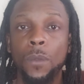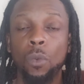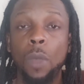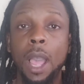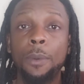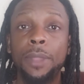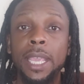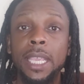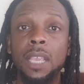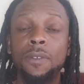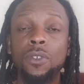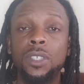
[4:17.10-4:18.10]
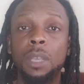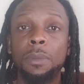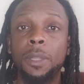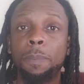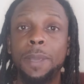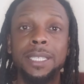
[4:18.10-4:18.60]
Why would they give you some
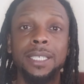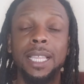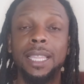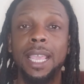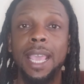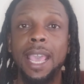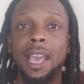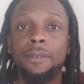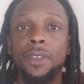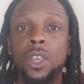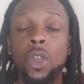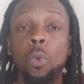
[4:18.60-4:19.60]
of the pieces that they have